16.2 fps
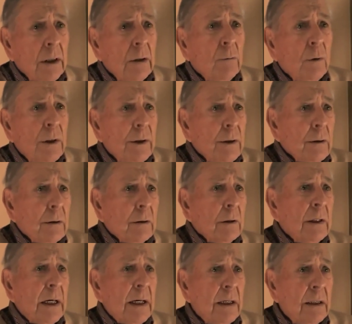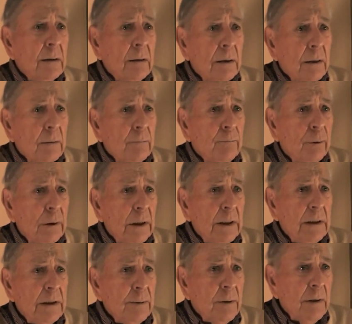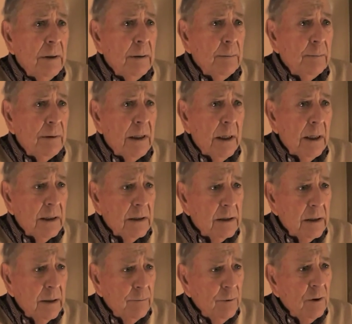while your planes were getting gassed up,